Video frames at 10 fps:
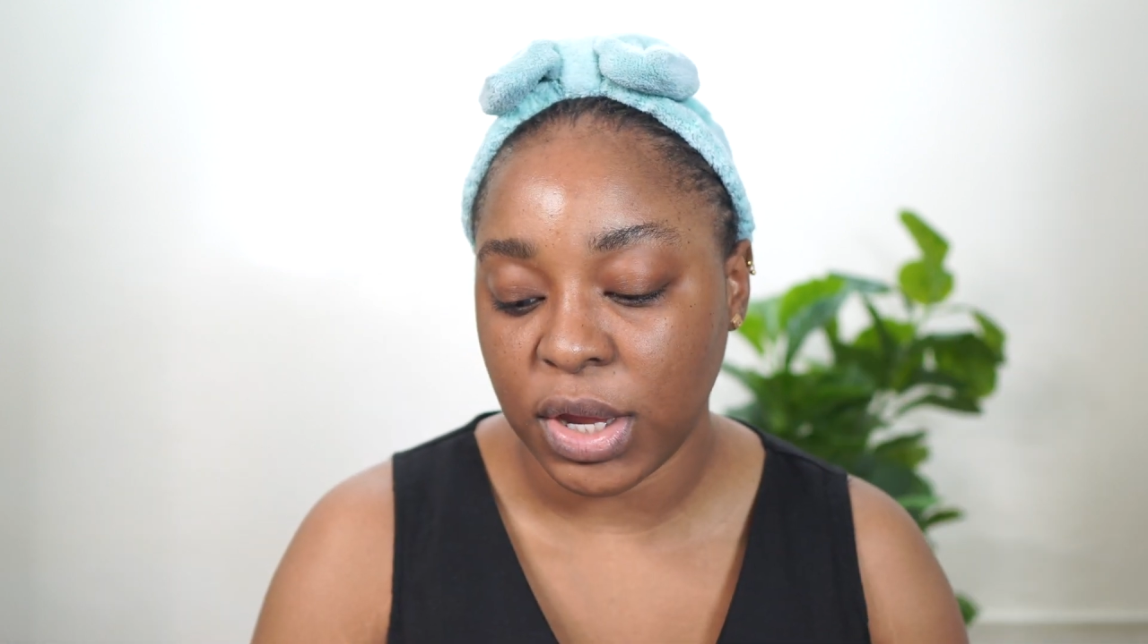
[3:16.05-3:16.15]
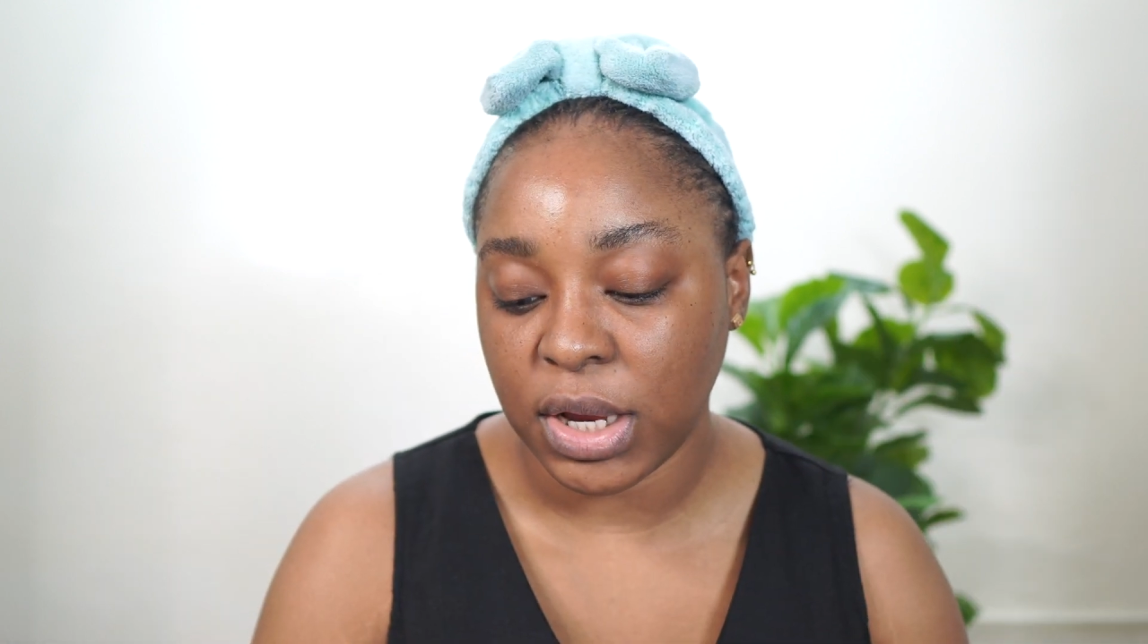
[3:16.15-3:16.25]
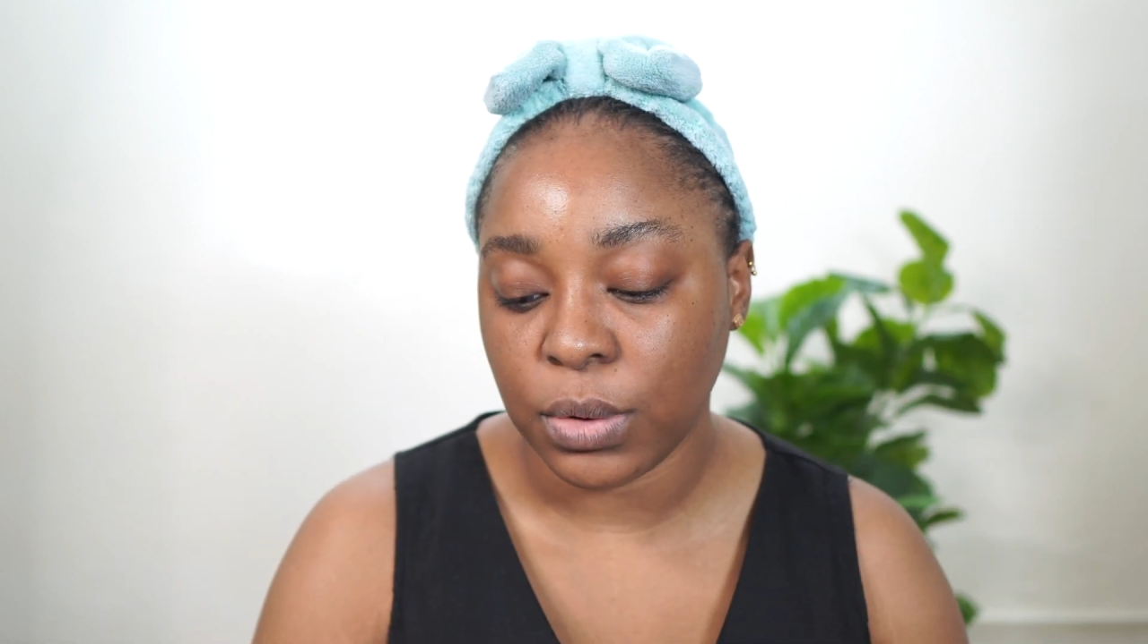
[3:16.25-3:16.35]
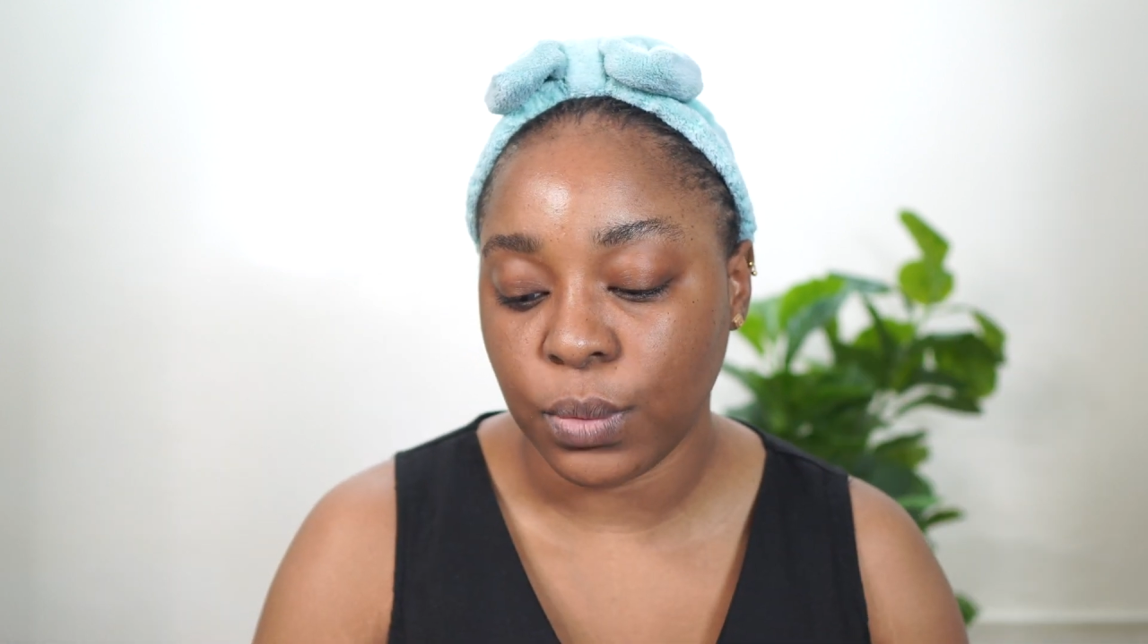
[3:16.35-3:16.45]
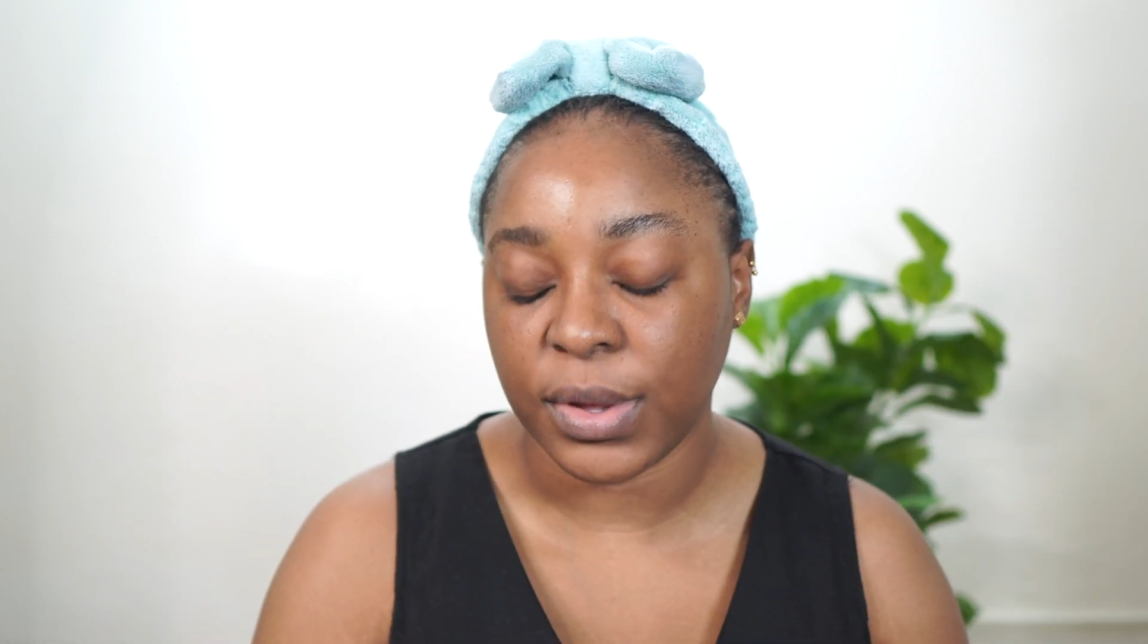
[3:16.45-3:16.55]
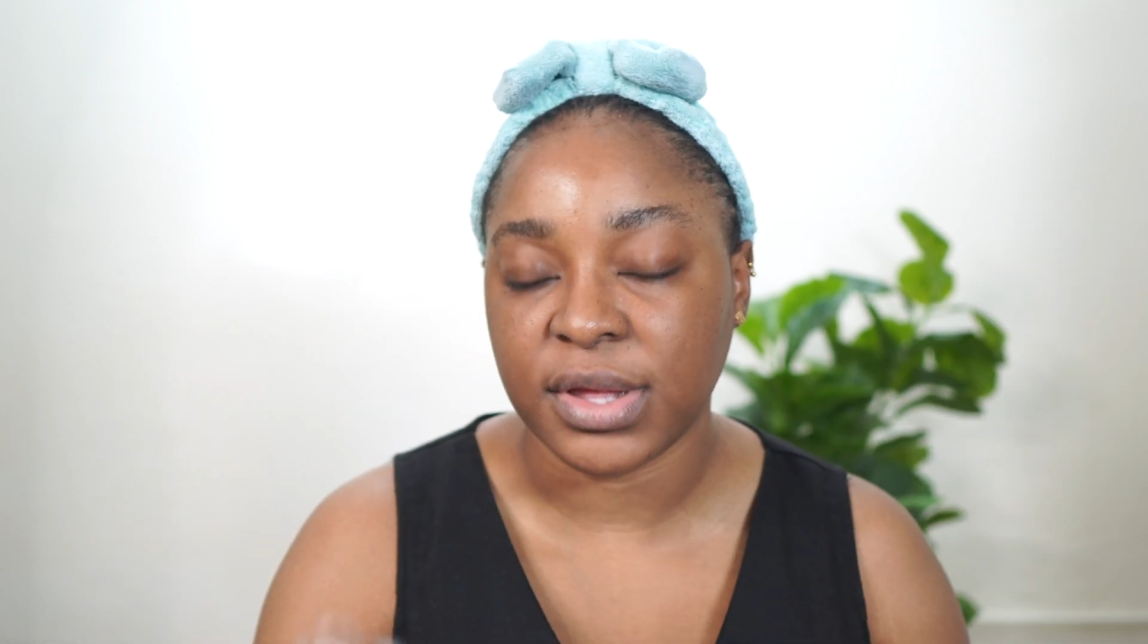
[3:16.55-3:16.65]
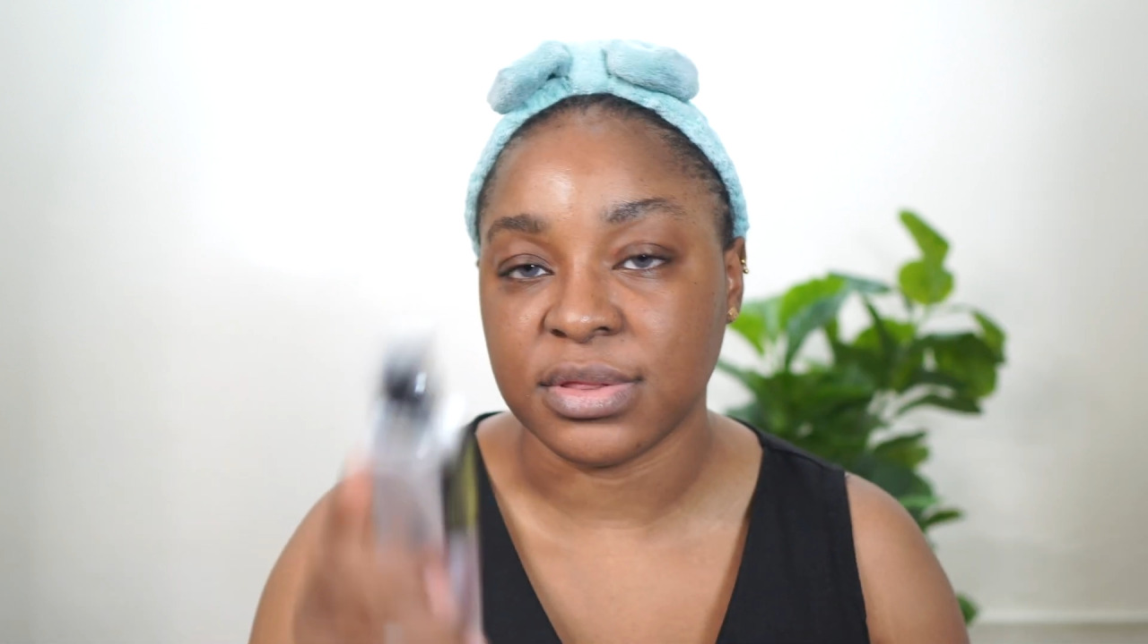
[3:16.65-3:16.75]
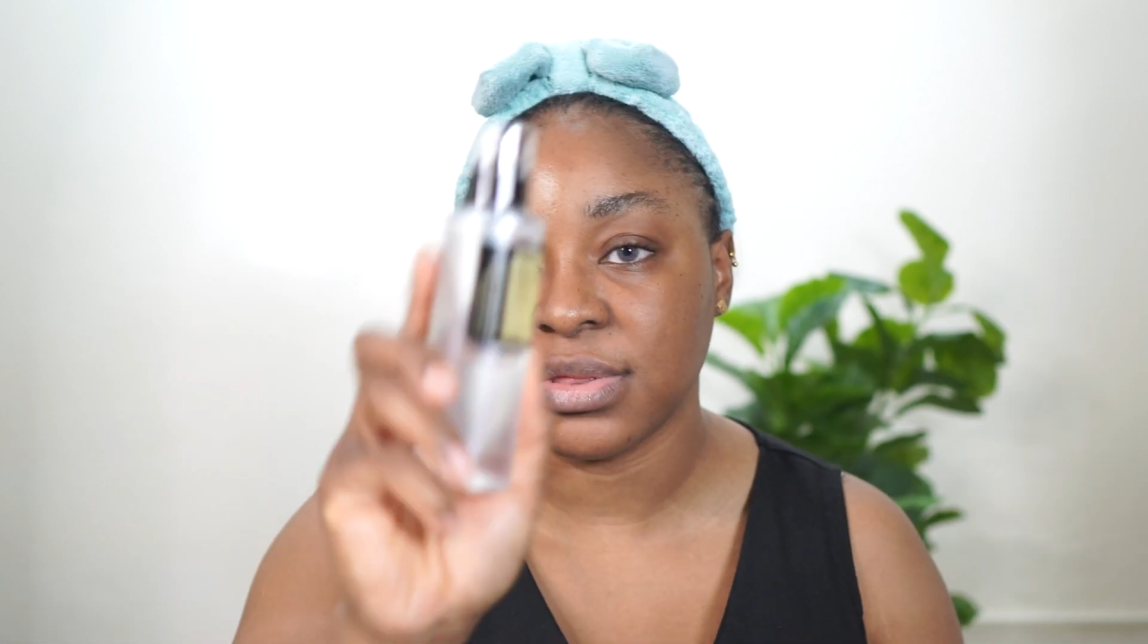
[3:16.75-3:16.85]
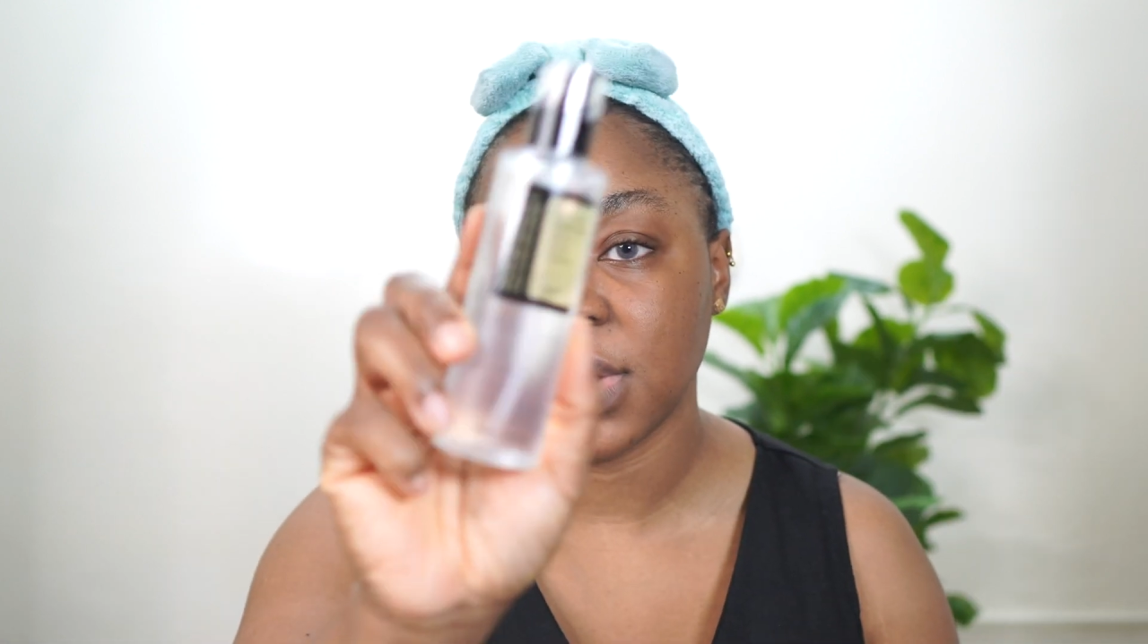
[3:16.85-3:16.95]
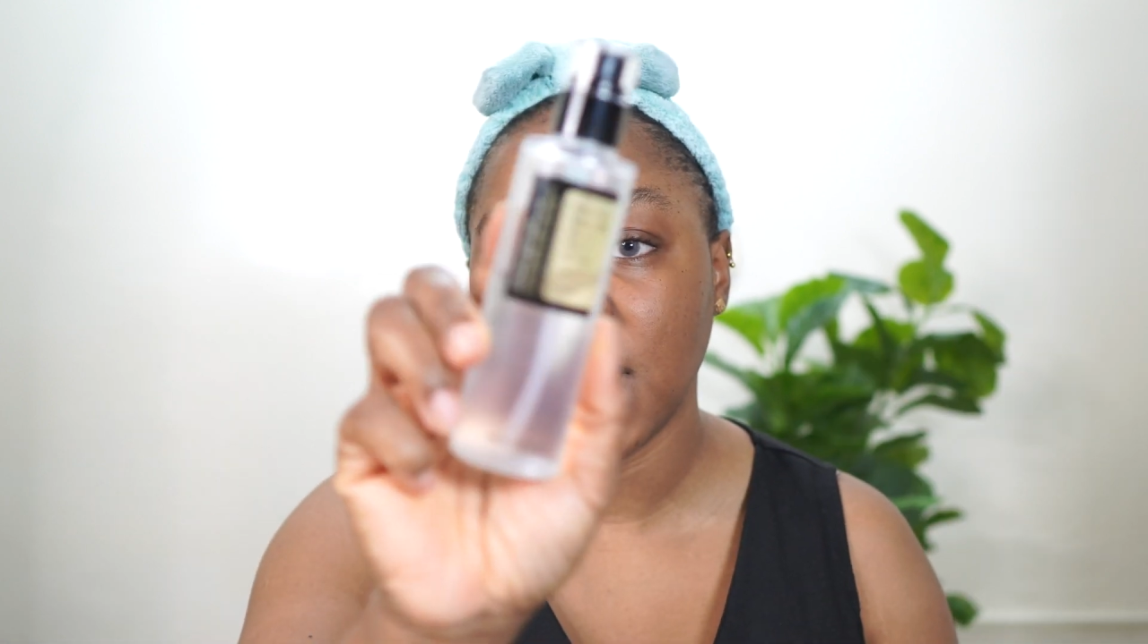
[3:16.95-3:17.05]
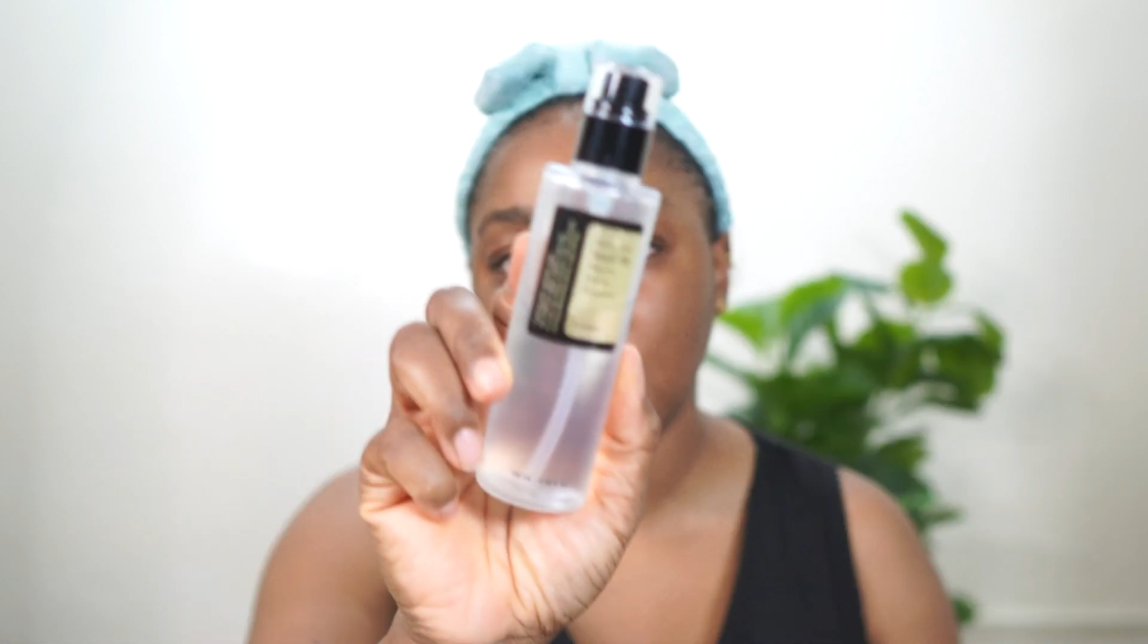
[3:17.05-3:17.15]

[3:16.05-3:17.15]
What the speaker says: in with